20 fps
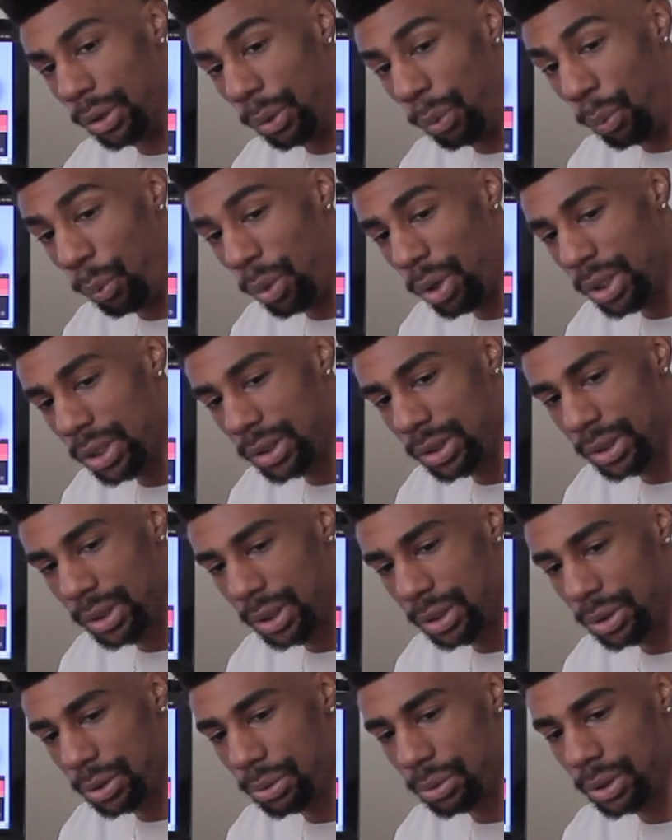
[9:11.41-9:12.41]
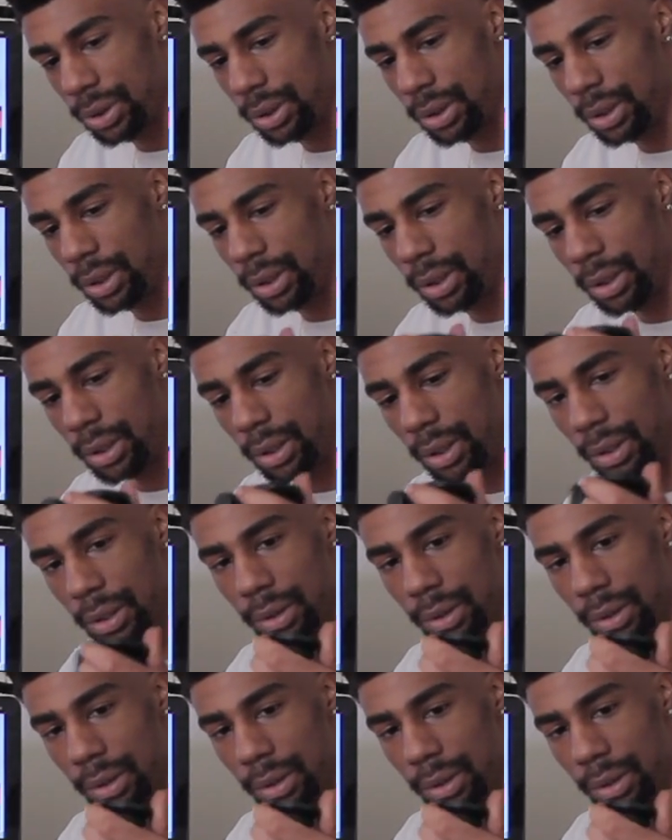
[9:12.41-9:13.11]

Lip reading: the ones that you see in